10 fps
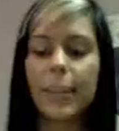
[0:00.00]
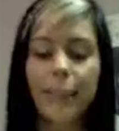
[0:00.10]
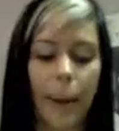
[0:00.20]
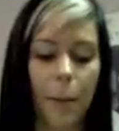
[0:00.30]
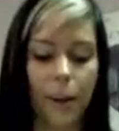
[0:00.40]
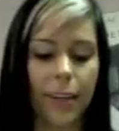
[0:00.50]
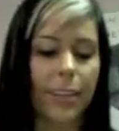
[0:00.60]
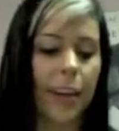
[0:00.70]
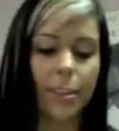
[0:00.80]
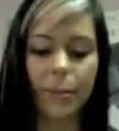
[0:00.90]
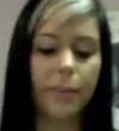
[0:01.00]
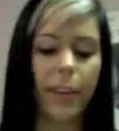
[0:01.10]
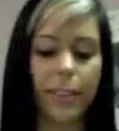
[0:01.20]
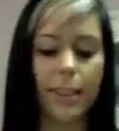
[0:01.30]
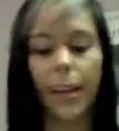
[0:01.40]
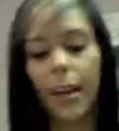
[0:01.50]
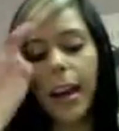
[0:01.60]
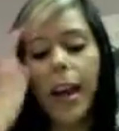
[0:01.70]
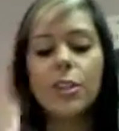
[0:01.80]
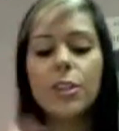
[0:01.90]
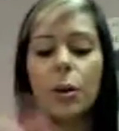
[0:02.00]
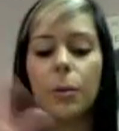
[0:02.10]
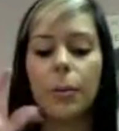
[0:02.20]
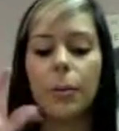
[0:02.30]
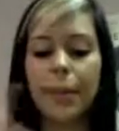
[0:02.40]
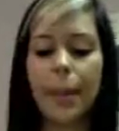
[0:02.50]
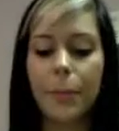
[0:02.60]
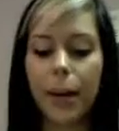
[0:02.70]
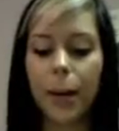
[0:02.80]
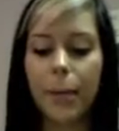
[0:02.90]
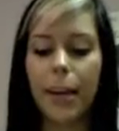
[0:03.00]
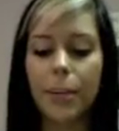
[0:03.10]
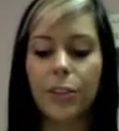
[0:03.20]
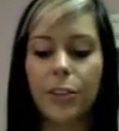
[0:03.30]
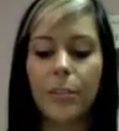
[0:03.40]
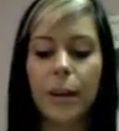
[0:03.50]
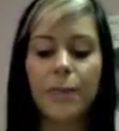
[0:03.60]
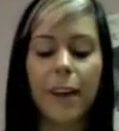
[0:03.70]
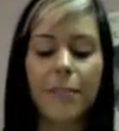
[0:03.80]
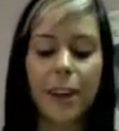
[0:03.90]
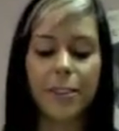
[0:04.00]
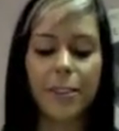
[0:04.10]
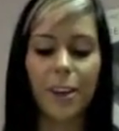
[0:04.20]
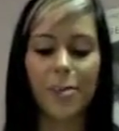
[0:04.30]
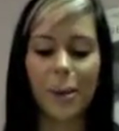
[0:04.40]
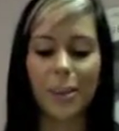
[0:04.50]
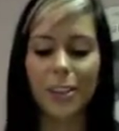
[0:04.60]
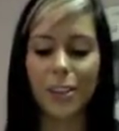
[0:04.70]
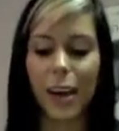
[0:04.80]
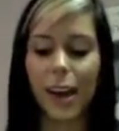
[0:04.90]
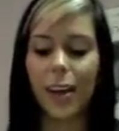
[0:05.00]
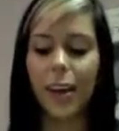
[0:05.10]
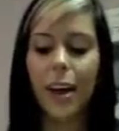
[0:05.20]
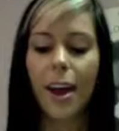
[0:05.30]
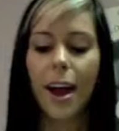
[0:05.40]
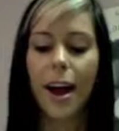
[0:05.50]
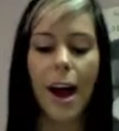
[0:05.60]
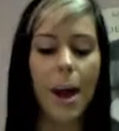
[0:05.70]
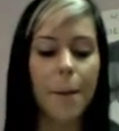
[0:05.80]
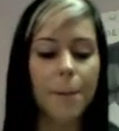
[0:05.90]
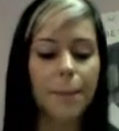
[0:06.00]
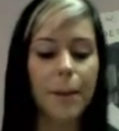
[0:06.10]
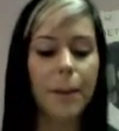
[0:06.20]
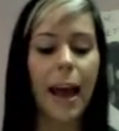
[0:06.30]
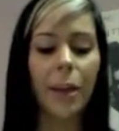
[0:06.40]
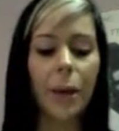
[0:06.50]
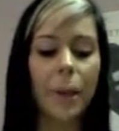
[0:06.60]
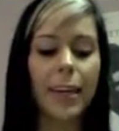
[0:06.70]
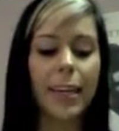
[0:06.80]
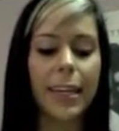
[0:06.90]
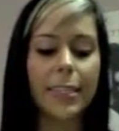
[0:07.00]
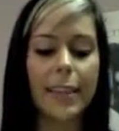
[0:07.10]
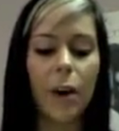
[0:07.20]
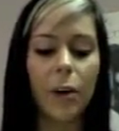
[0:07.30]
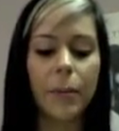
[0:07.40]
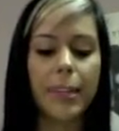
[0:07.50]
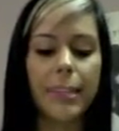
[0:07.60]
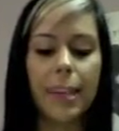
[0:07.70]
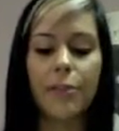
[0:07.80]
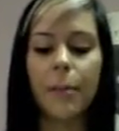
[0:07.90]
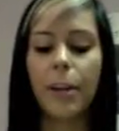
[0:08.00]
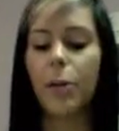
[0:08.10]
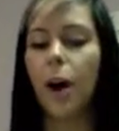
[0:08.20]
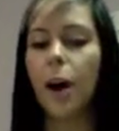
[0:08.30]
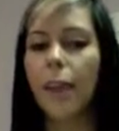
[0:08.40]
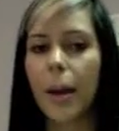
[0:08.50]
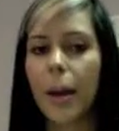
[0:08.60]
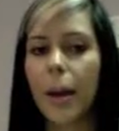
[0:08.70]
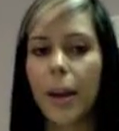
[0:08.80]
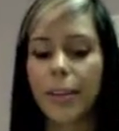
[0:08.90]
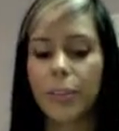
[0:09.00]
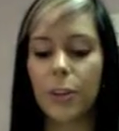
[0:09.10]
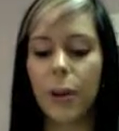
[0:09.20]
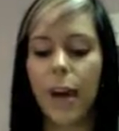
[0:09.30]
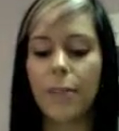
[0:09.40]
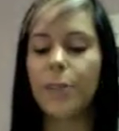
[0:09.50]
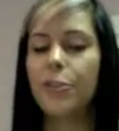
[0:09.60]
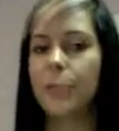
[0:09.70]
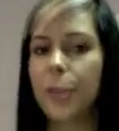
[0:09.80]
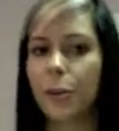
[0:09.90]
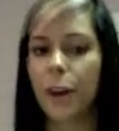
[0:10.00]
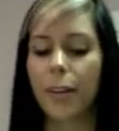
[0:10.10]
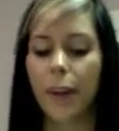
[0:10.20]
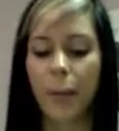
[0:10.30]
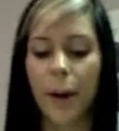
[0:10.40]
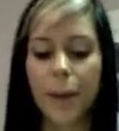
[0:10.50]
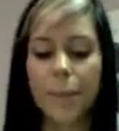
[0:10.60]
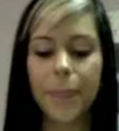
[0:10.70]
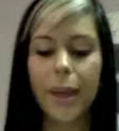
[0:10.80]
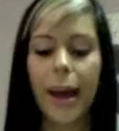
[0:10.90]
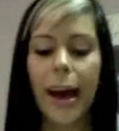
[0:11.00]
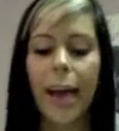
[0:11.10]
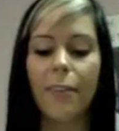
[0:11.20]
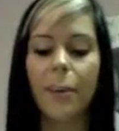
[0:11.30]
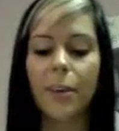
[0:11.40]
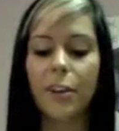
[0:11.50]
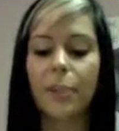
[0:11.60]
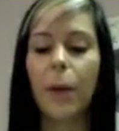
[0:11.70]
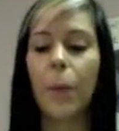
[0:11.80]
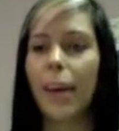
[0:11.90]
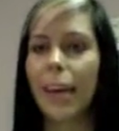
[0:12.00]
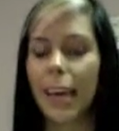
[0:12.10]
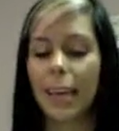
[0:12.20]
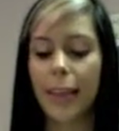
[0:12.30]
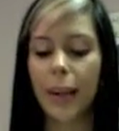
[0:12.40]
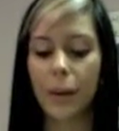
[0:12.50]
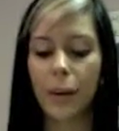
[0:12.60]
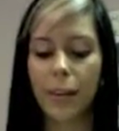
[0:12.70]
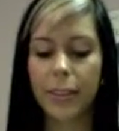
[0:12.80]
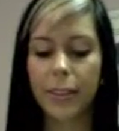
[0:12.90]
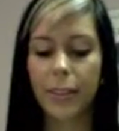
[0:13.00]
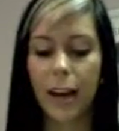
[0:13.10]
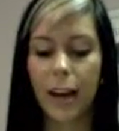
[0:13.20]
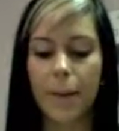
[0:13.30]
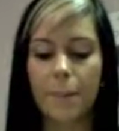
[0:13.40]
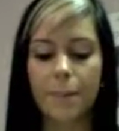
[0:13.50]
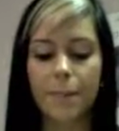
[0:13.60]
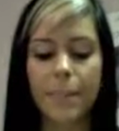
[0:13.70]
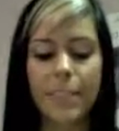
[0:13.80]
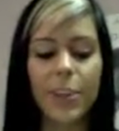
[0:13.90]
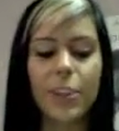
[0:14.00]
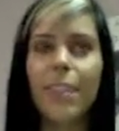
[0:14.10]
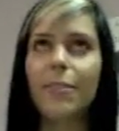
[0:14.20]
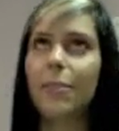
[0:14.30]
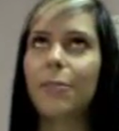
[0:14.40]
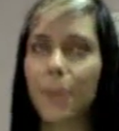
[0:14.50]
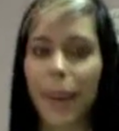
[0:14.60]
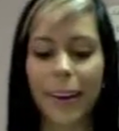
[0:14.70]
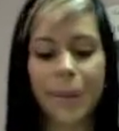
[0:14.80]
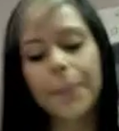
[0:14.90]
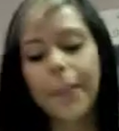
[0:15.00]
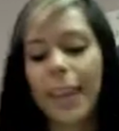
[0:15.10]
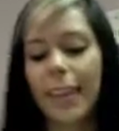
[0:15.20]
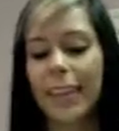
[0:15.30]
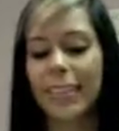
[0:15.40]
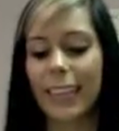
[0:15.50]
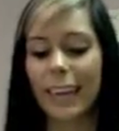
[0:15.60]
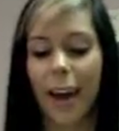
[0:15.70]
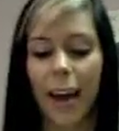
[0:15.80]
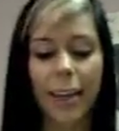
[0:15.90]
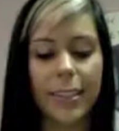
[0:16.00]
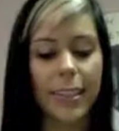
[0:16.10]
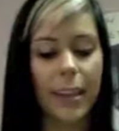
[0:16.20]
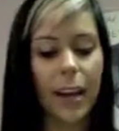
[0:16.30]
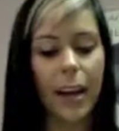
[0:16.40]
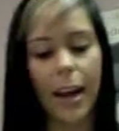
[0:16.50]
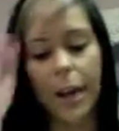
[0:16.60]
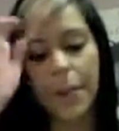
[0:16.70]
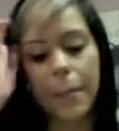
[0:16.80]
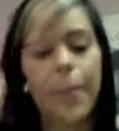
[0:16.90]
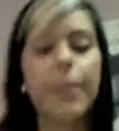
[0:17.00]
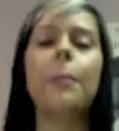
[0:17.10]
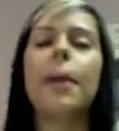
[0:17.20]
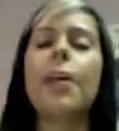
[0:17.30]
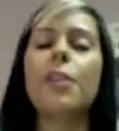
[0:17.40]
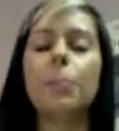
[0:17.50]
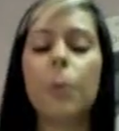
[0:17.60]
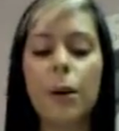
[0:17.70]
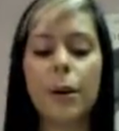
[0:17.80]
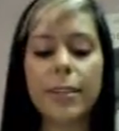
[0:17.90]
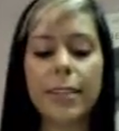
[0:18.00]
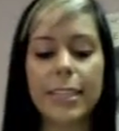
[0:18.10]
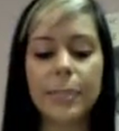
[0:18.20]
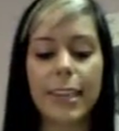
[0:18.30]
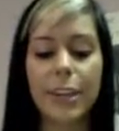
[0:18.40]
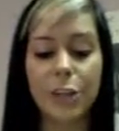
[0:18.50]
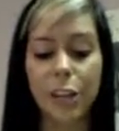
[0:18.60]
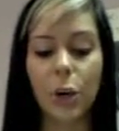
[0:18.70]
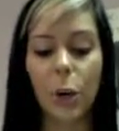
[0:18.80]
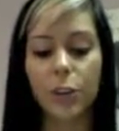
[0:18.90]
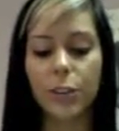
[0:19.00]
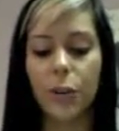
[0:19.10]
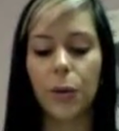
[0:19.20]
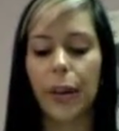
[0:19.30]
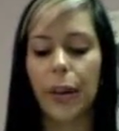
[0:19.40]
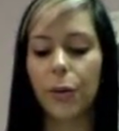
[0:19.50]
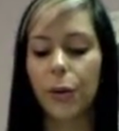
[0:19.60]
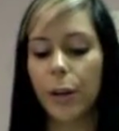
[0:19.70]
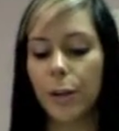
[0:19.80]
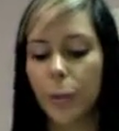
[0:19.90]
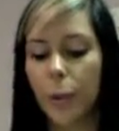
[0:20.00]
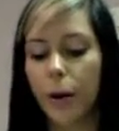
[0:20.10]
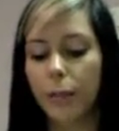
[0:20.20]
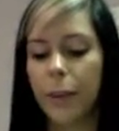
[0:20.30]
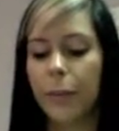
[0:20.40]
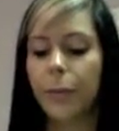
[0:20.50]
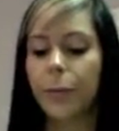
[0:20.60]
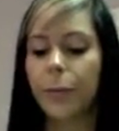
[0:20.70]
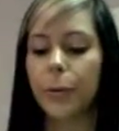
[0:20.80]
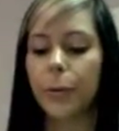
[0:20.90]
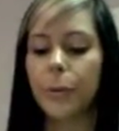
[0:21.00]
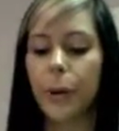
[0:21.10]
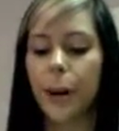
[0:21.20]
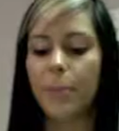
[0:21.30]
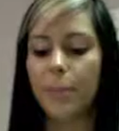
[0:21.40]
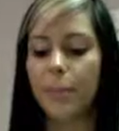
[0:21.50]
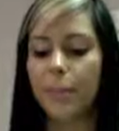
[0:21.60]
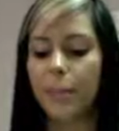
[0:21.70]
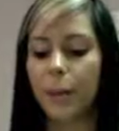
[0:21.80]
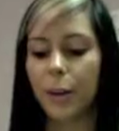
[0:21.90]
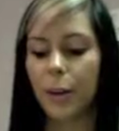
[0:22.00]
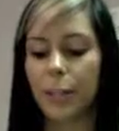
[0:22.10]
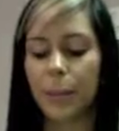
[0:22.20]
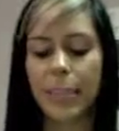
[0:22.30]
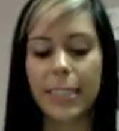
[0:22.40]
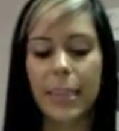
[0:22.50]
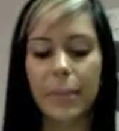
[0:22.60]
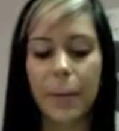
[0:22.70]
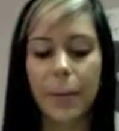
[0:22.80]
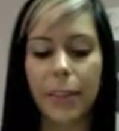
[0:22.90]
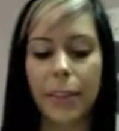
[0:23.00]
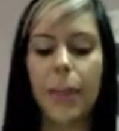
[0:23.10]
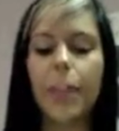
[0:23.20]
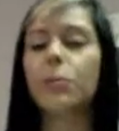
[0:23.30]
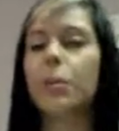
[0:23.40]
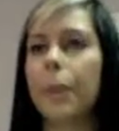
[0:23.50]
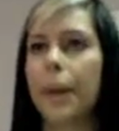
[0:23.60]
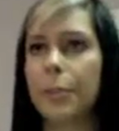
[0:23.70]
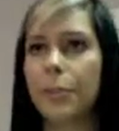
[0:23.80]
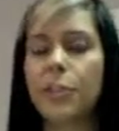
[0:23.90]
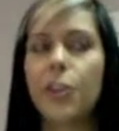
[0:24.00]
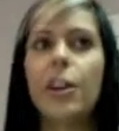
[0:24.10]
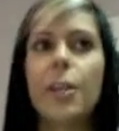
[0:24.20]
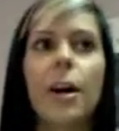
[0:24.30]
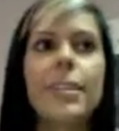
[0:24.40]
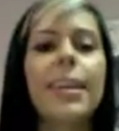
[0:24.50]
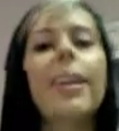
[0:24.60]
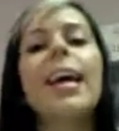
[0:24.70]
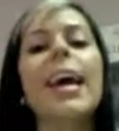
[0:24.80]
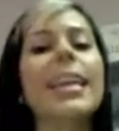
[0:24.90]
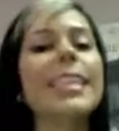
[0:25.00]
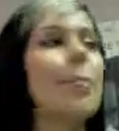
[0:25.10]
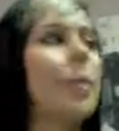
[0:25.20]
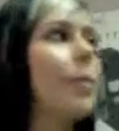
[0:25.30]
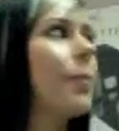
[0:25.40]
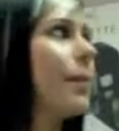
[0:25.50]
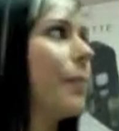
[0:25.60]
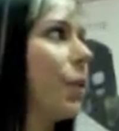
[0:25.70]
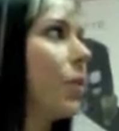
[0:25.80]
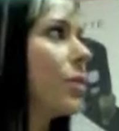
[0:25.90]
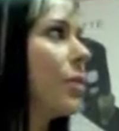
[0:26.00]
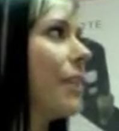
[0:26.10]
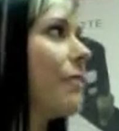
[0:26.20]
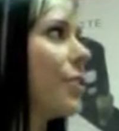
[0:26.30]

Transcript: that up there. It doesn't have to be fancy. So my 10 breakaway managers, my $5,000 bonus check. My Alouette money is allowing me to save for my new car that I want. So I have a picture of my new car that I want. I have a picture of my wedding cake that I want to start saving for wedding, things like that. And then my other board is my yearly goals, so like 30 qualified recruits. So I have pictures of my girls on my team at monthly meetings ripping up their security deposit. Because I remember one of my goals when I